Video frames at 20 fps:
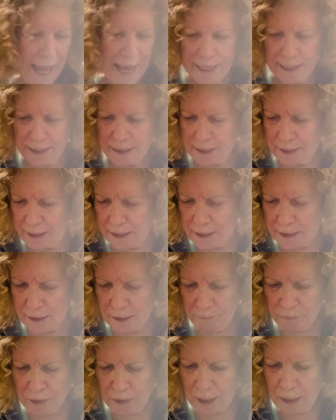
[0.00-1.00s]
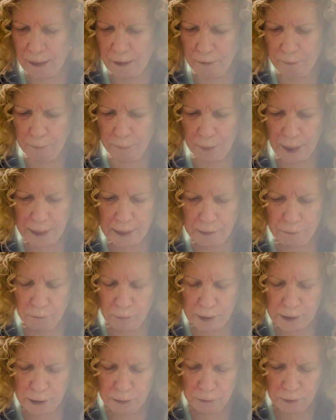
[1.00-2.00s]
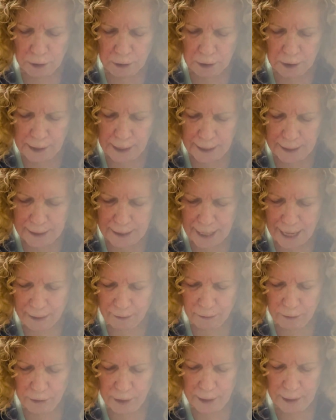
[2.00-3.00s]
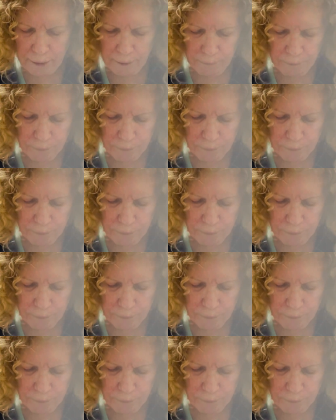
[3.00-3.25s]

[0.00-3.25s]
it to this. But when you take it out of there,